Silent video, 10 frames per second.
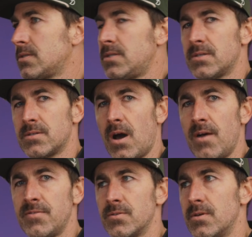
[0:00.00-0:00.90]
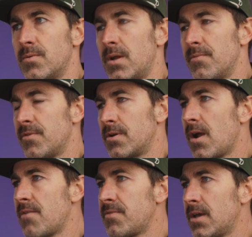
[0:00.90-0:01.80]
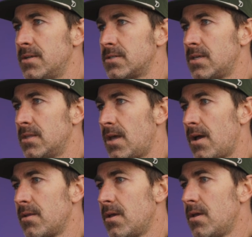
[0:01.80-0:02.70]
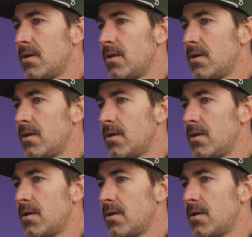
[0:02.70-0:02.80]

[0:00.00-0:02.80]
soft so that when I'm photographing, I just get that